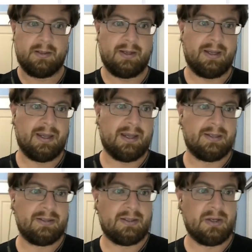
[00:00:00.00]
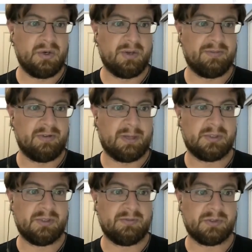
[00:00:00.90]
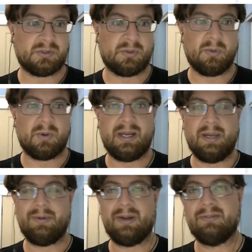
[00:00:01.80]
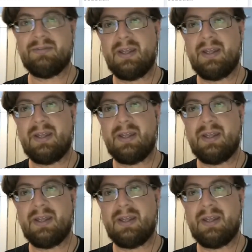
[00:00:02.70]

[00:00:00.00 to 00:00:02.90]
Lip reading: And here you have an option for score out of.